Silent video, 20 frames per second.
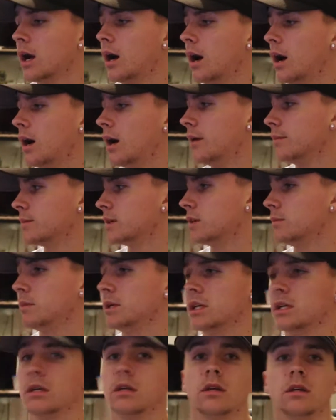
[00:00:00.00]
I'm going to
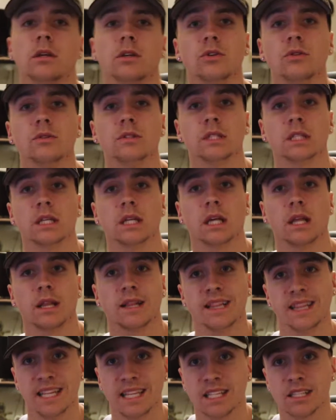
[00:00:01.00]
be using
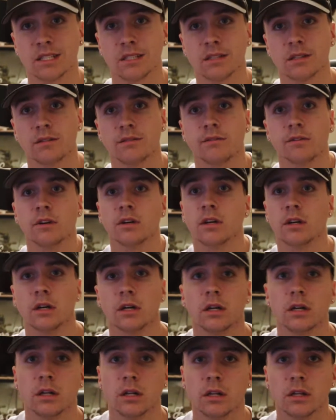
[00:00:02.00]
this
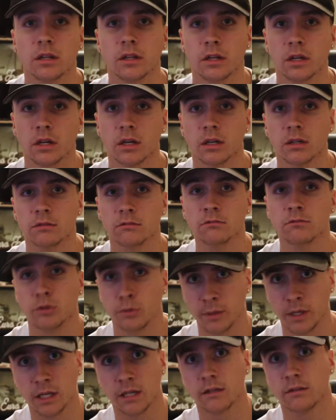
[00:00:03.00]
for
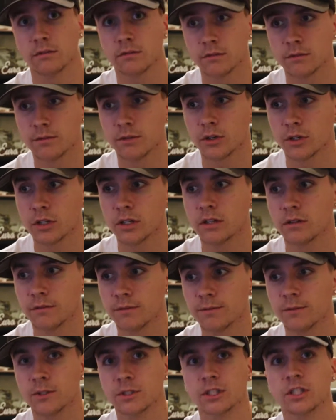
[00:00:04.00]
the
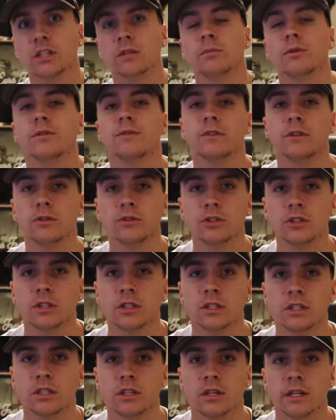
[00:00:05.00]
foreseeable
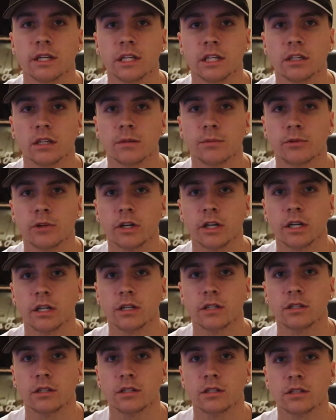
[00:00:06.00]
future until I need to
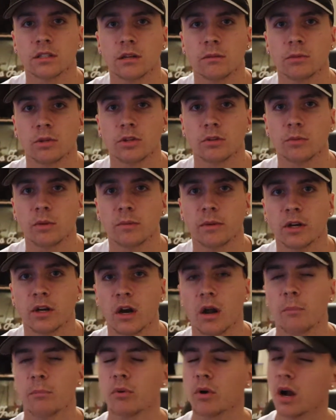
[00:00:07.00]
upgrade to something a little bit better.
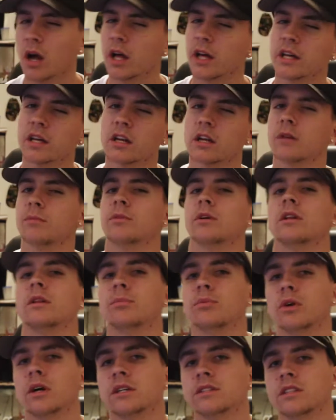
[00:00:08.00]
I'm probably going to upgrade
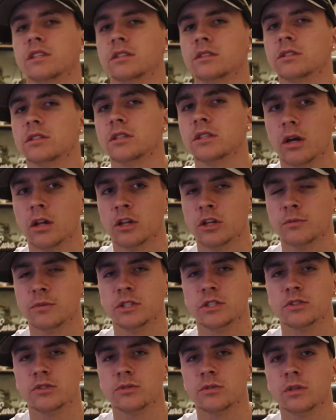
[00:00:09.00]
the processor a little
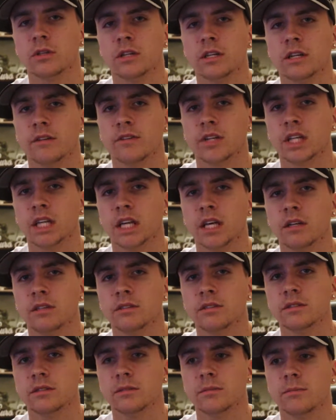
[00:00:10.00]
bit sooner than everything
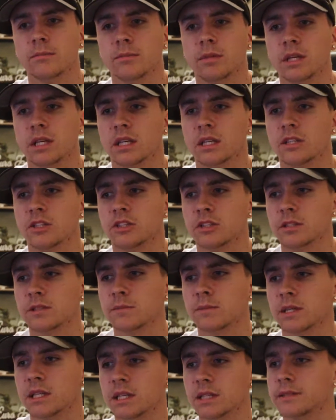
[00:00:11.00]
else,
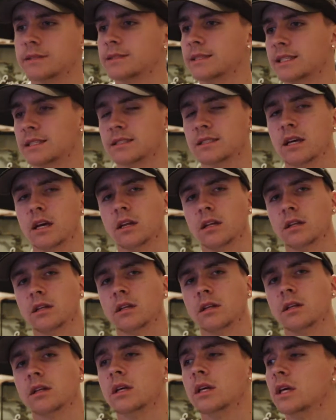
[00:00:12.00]
just because that's kind
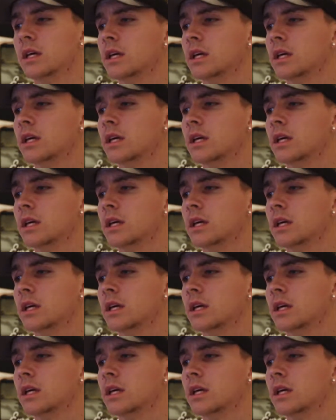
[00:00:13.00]
of